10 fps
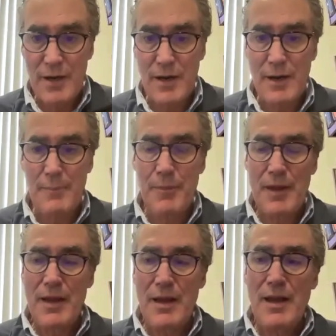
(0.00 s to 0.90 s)
Um,
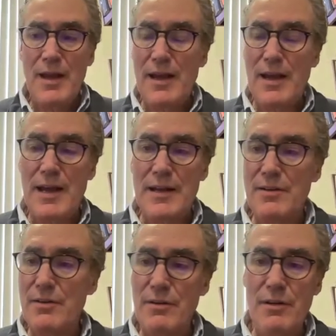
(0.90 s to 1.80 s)

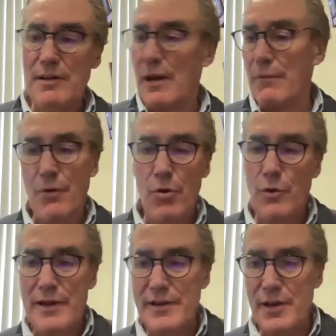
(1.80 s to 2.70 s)
and yeah, the
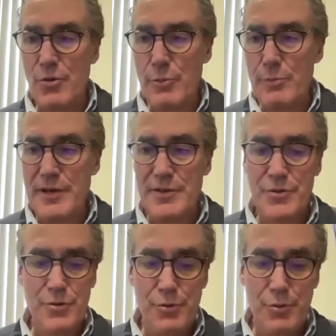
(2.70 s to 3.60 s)
whole idea would be
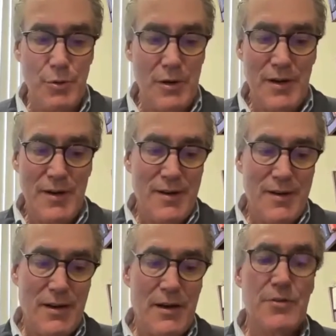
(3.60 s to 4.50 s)
to
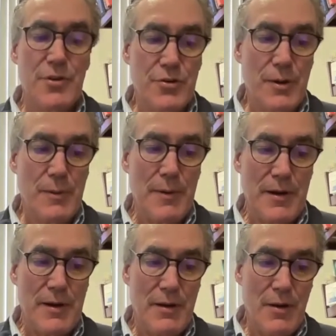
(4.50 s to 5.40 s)
uh,
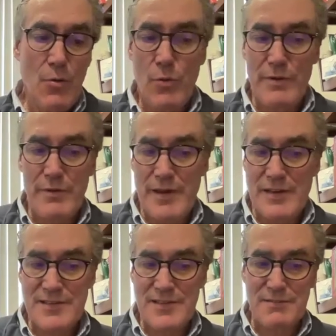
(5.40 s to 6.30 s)
determine whether
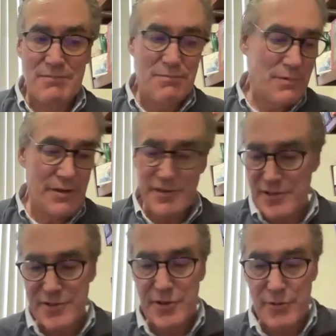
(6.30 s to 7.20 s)
that's
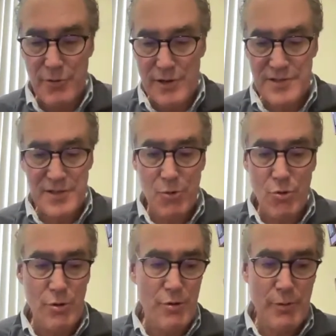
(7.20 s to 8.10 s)
consistent across the
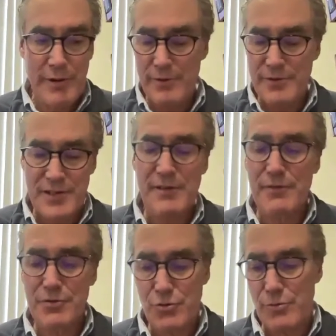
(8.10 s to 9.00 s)
board or whether it's
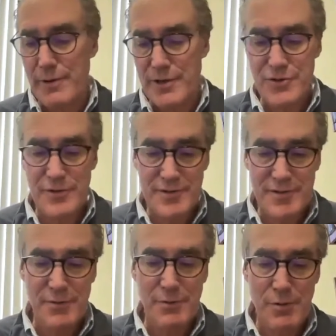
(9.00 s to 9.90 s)
individual
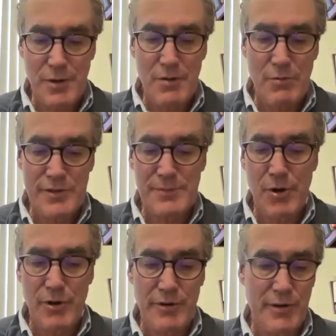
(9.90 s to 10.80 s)
patients who
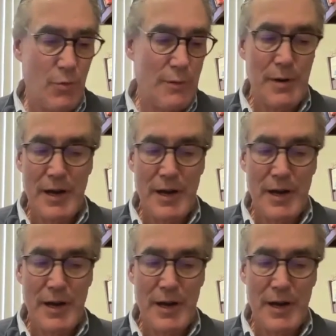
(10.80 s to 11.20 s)
respond and what